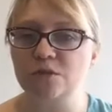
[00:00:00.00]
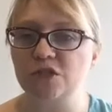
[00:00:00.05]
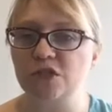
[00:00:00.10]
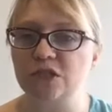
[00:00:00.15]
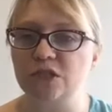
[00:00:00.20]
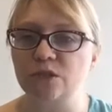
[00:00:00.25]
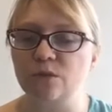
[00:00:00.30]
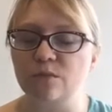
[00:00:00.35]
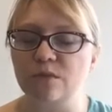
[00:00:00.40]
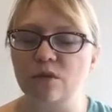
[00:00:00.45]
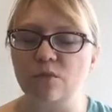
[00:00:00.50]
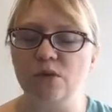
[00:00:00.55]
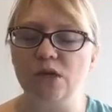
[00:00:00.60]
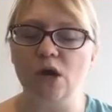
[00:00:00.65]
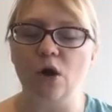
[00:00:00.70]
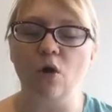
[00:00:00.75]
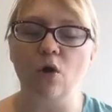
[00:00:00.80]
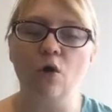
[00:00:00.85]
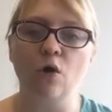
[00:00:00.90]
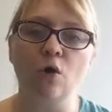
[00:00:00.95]
ones, which is something
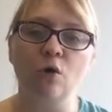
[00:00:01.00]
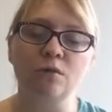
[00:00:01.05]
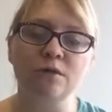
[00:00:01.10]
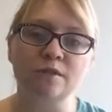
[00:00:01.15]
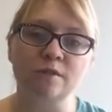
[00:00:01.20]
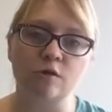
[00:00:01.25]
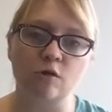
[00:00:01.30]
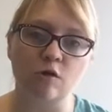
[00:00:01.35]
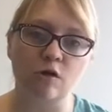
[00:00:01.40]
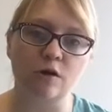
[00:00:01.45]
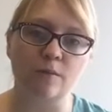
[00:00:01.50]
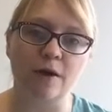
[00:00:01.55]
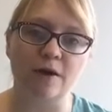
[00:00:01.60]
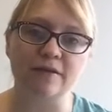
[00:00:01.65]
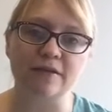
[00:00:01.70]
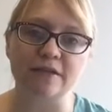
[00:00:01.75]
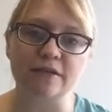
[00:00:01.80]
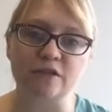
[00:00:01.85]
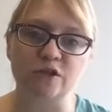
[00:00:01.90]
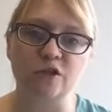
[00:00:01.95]
we always talk
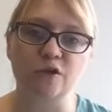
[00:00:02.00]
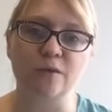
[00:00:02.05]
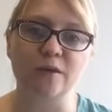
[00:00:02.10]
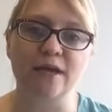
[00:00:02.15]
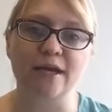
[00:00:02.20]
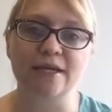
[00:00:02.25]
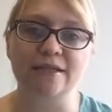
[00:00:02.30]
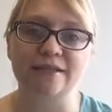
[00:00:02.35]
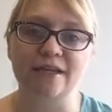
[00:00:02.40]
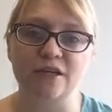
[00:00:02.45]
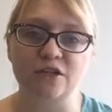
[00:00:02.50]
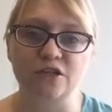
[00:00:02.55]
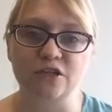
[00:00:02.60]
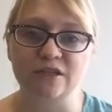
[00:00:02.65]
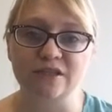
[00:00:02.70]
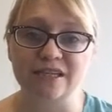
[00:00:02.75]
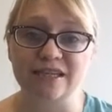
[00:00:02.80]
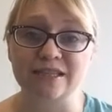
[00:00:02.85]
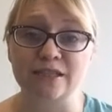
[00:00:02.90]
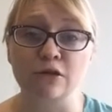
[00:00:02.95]
about in these Q&A
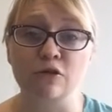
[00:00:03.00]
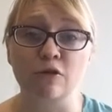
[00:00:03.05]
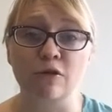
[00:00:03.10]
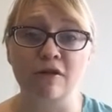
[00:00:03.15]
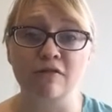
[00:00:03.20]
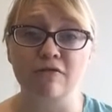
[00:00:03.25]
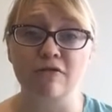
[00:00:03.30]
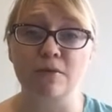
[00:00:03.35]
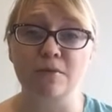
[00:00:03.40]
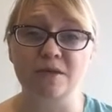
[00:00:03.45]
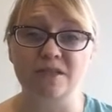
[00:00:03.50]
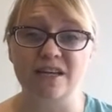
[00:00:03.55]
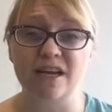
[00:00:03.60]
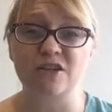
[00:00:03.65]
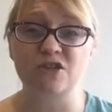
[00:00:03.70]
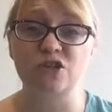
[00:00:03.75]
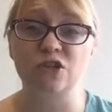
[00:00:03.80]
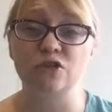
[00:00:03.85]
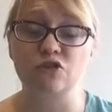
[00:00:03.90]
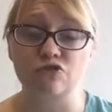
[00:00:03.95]
sessions, is looking for
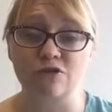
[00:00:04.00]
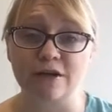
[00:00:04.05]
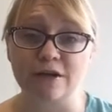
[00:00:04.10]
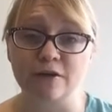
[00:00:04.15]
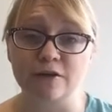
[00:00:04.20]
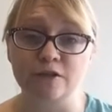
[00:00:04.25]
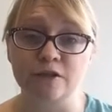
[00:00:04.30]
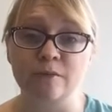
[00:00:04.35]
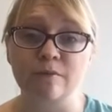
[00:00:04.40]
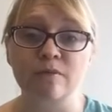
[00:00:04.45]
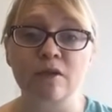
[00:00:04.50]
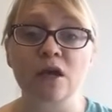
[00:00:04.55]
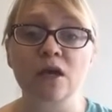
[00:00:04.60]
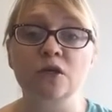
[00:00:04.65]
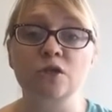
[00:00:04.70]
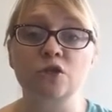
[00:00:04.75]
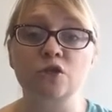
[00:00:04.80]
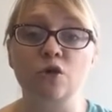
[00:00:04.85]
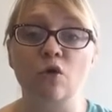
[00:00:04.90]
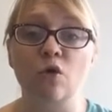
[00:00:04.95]
potential triggers.
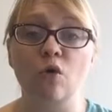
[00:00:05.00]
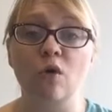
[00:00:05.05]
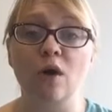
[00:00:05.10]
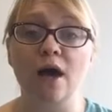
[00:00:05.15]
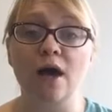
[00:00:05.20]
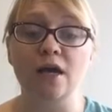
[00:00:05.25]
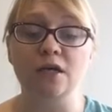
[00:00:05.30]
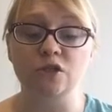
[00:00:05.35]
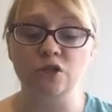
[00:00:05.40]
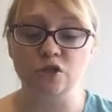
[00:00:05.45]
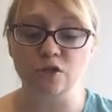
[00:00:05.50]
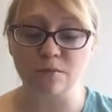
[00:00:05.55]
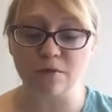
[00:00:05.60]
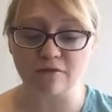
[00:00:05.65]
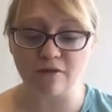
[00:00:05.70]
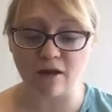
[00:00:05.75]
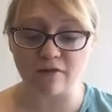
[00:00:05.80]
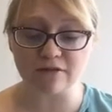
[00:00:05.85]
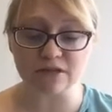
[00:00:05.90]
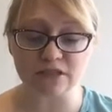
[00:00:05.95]
So some
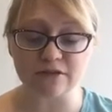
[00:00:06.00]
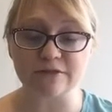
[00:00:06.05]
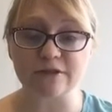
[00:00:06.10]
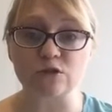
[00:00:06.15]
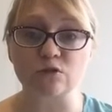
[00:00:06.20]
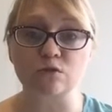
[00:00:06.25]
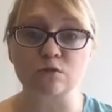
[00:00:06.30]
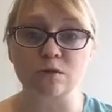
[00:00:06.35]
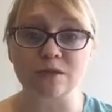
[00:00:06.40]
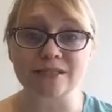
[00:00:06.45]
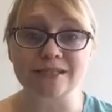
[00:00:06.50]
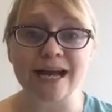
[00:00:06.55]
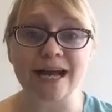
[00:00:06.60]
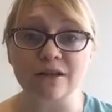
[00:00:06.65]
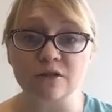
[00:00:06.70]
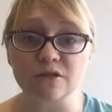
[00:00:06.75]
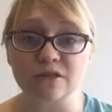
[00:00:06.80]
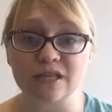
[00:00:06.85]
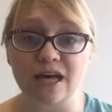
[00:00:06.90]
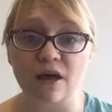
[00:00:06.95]
of our individuals will
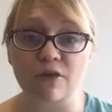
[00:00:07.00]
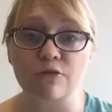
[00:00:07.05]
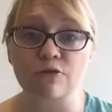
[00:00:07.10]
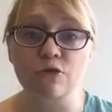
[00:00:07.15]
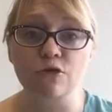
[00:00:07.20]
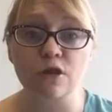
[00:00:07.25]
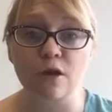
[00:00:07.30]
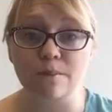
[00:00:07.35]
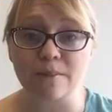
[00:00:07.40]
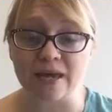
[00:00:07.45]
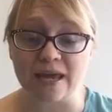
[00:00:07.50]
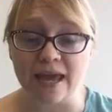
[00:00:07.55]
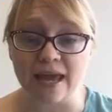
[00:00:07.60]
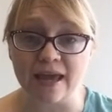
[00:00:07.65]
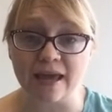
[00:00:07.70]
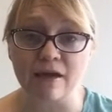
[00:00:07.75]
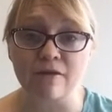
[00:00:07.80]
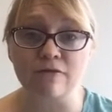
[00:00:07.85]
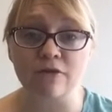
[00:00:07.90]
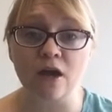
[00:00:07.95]
tell us that through their
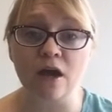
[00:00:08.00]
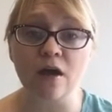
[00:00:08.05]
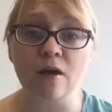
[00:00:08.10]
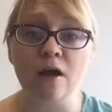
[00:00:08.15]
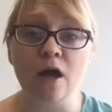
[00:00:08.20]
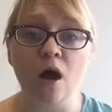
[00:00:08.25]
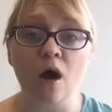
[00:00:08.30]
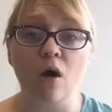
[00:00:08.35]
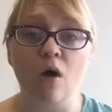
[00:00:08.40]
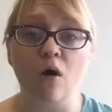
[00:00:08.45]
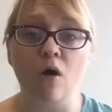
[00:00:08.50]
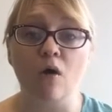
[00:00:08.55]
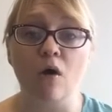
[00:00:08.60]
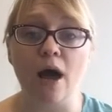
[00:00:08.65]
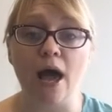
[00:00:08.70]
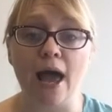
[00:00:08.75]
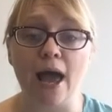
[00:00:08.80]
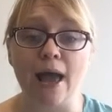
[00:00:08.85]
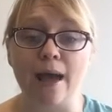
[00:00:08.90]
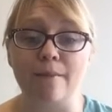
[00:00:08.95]
behaviour
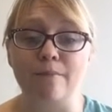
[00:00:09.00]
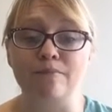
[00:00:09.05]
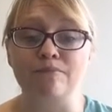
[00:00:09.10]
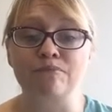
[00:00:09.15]
or